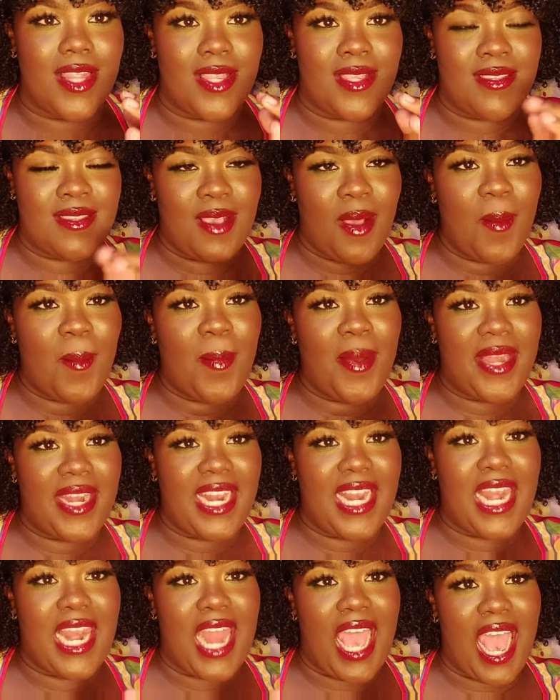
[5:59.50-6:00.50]

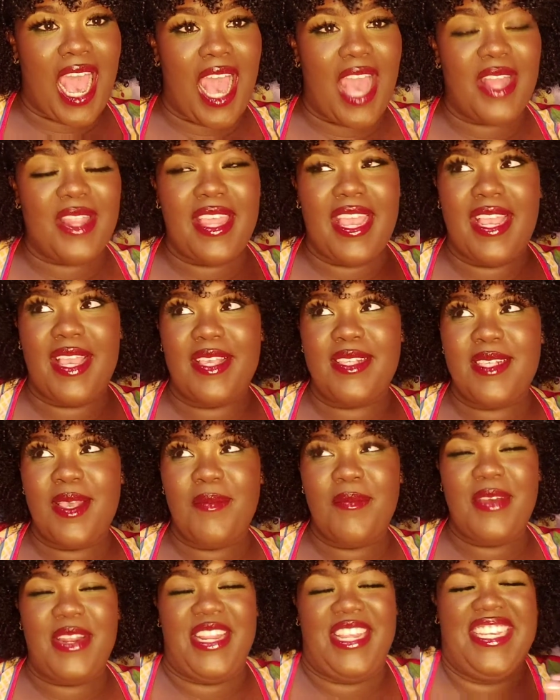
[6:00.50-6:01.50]
somebody laugh, like
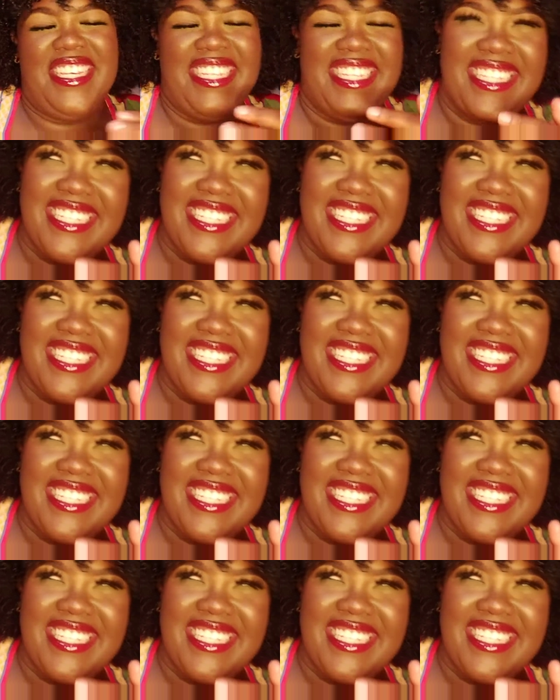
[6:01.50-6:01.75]
somebody